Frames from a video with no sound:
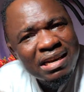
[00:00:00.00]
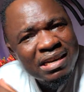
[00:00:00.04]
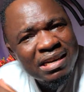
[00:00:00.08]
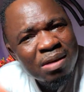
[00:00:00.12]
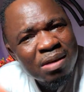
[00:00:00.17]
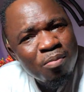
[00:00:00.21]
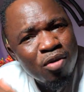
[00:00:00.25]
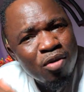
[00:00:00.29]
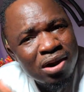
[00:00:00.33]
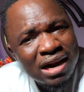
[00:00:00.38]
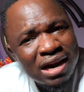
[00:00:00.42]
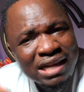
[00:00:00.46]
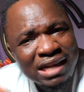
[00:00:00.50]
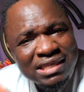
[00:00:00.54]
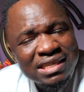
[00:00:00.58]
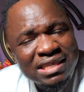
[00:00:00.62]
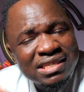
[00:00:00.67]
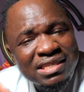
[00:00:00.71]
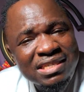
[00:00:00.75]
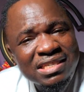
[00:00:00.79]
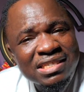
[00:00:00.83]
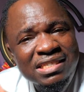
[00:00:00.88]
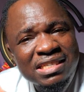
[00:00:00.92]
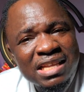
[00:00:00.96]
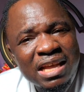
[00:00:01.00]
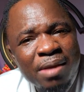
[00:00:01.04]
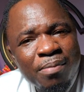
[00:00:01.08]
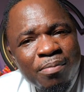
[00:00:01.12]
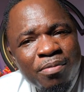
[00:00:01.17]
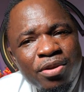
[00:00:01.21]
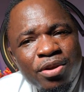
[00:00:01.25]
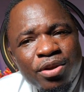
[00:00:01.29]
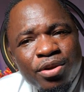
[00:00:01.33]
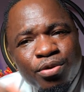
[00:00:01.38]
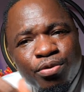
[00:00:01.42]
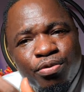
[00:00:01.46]
democratic
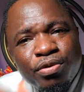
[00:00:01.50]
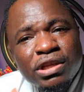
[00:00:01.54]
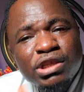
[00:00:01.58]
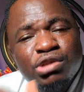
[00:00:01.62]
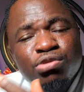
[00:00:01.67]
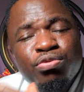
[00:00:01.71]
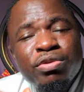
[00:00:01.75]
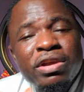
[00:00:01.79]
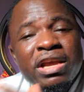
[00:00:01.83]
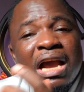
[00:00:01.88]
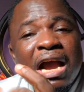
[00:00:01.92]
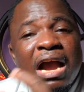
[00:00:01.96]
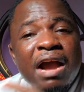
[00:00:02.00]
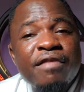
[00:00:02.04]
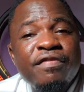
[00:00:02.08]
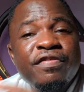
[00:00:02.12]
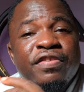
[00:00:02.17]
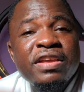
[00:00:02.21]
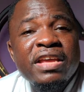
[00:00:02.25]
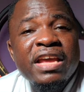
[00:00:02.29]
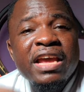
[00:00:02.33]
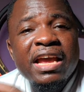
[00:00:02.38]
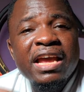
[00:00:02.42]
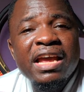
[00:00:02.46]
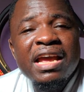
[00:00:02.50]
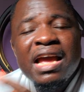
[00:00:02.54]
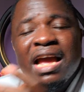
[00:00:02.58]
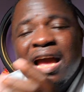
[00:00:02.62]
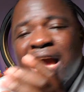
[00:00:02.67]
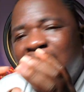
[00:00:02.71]
system which we have here